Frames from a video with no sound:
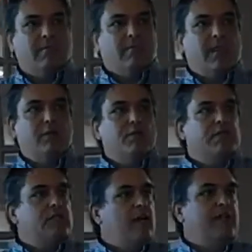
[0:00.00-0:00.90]
and it was
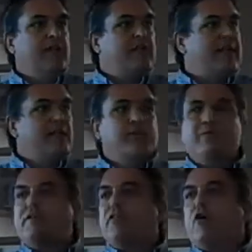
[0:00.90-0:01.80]
nothing that you
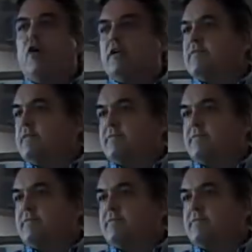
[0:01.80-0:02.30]
even thought of.